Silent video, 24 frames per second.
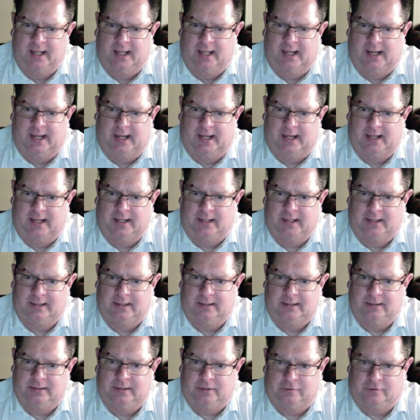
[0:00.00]

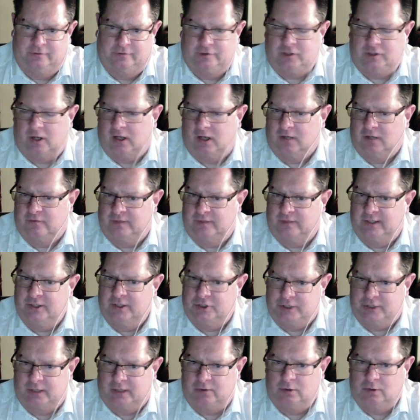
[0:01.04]
uh, their photography in
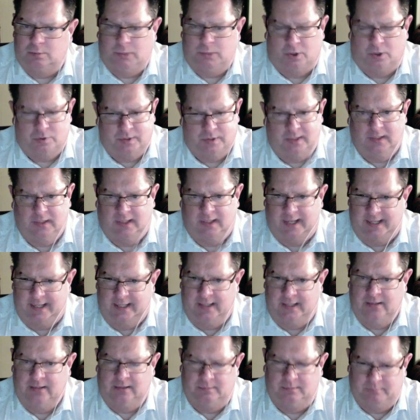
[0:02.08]
general, posing,
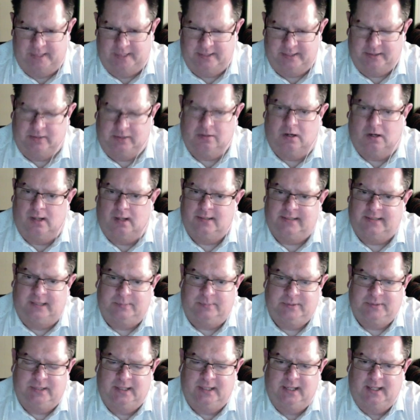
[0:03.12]
lighting, basic
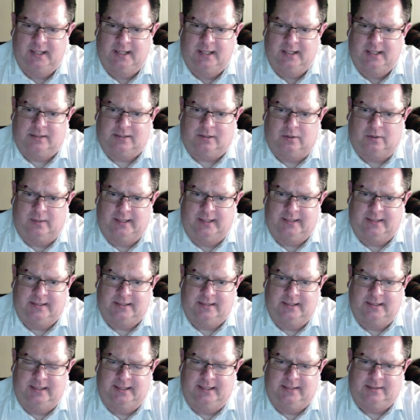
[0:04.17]
concepts. So
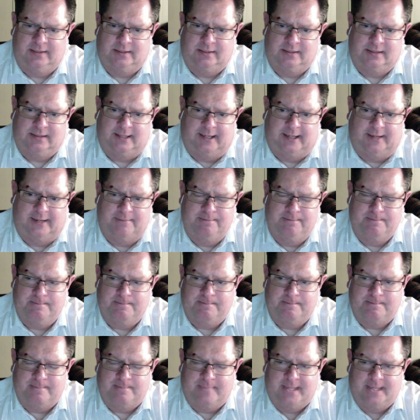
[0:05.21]
it's it's um,
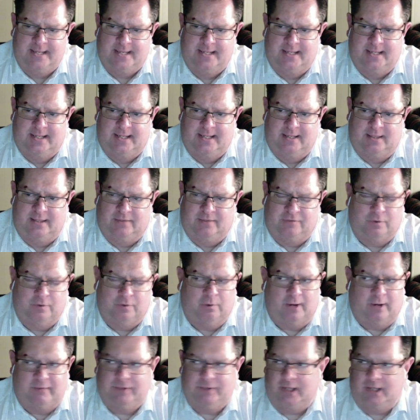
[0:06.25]
the
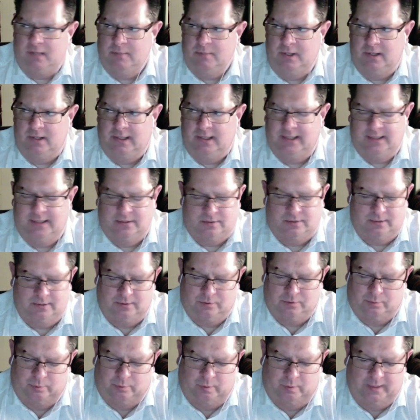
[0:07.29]
photographic community is
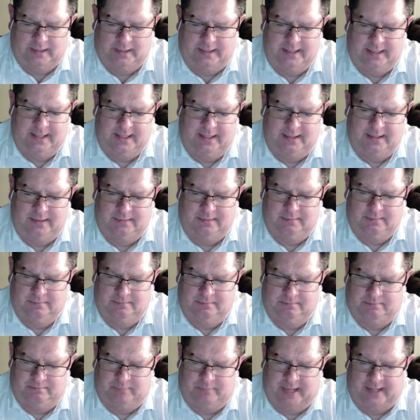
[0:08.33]
is really
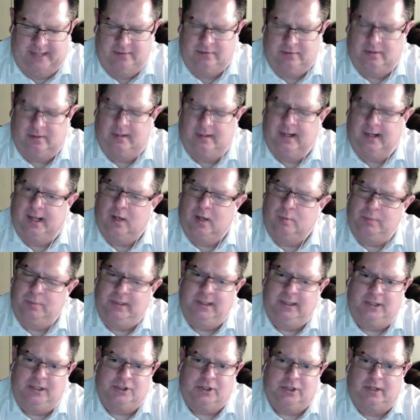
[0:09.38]
bent on helping
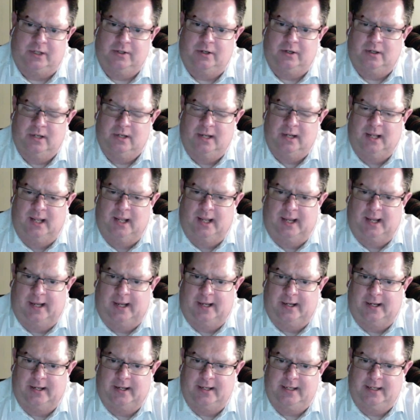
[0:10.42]
each other
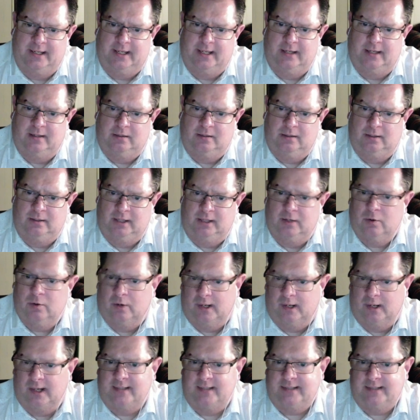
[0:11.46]
uh, in in
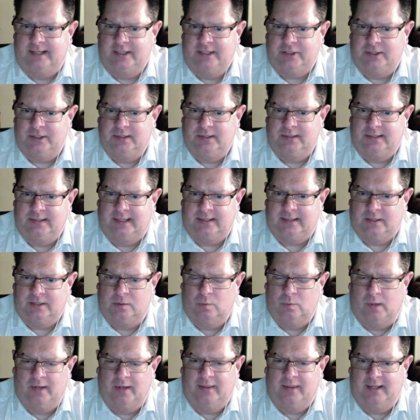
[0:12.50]
organizations. That's the
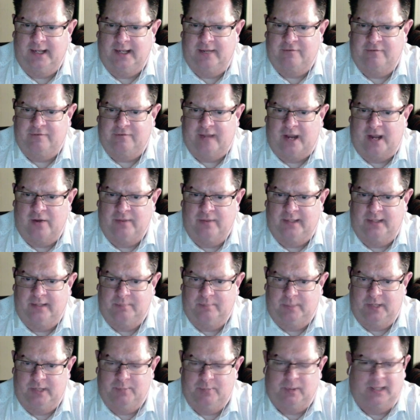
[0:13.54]
one thing I found
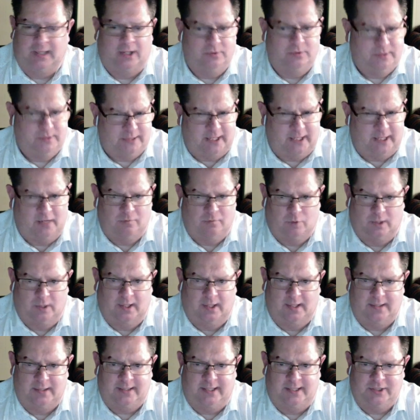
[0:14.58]
that people outside of
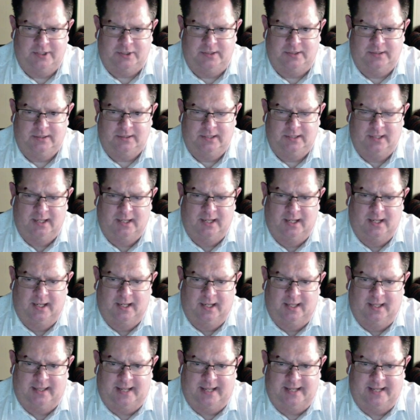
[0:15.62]
organizations
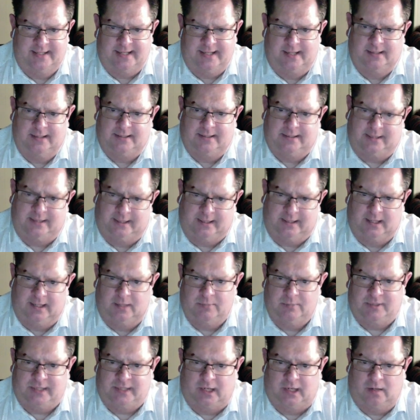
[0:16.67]
they tend to stick to
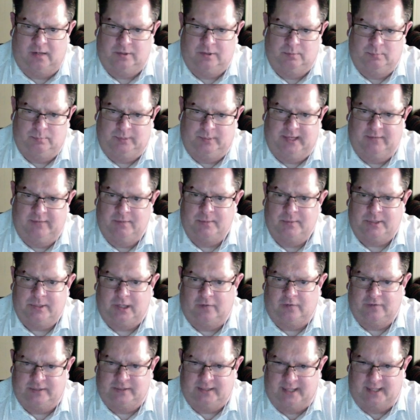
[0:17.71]
themselves and give
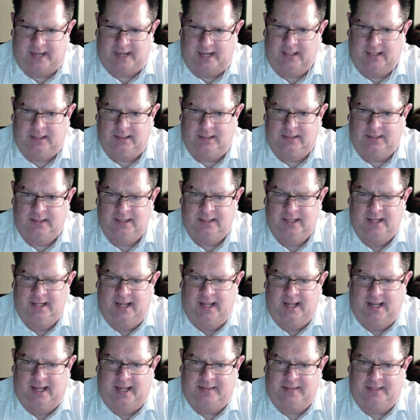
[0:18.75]
themselves as an island,
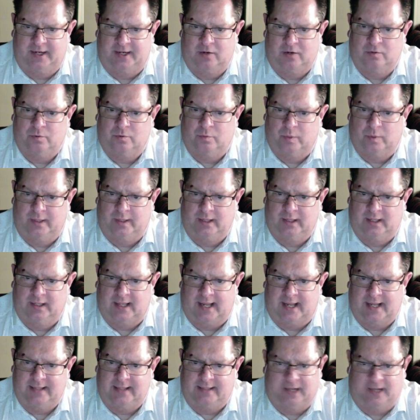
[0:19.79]
and they don't
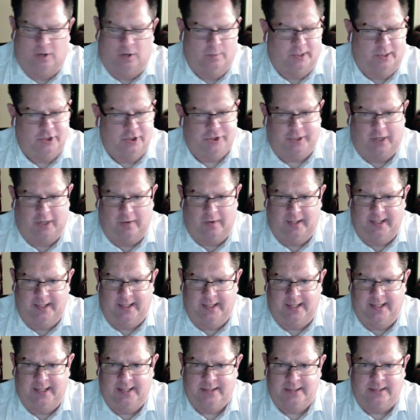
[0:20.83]
realize they don't want to share any
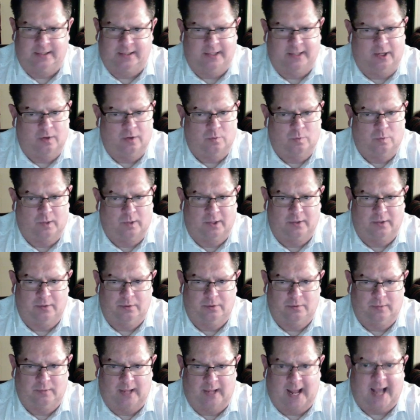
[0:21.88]
ideas and they don't want
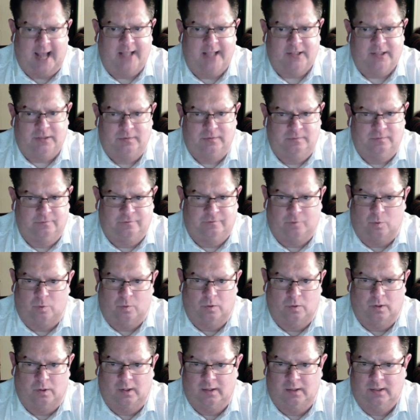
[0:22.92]
to ask
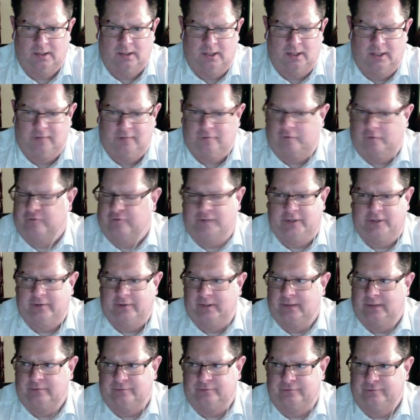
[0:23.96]
for for
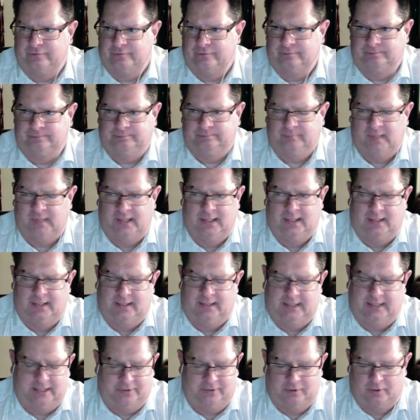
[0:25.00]
fear of
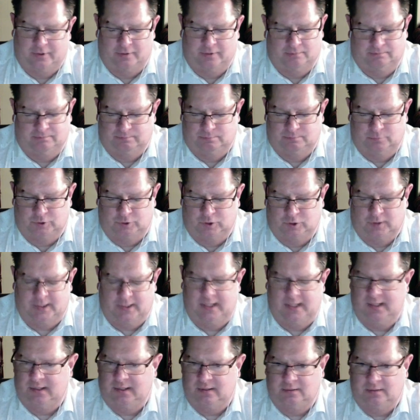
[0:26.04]
either
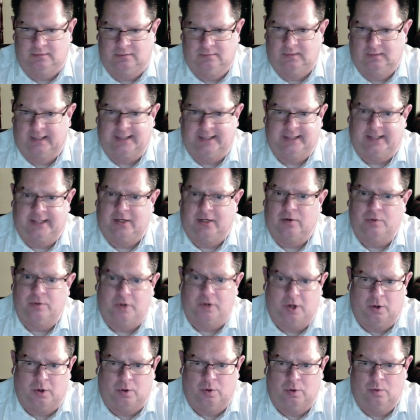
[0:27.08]
looking like they
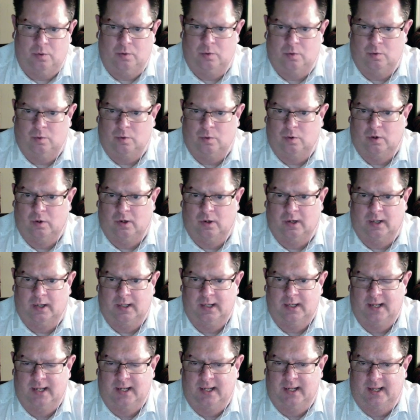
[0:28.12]
don't know or
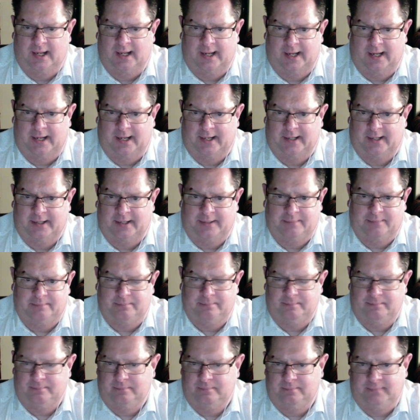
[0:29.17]

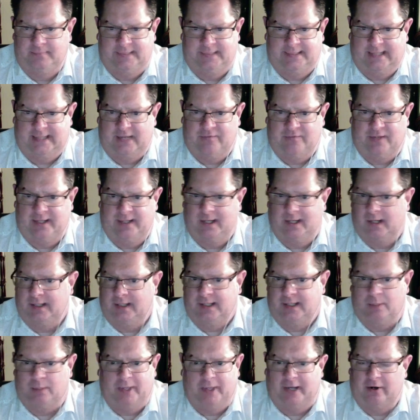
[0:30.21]
um, giving a
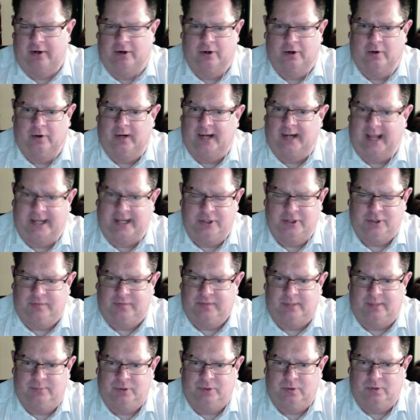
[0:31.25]
competitor an edge of
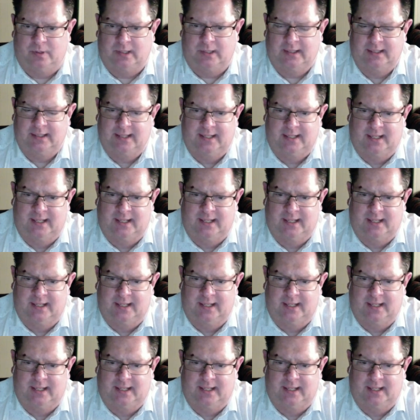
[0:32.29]
some sort.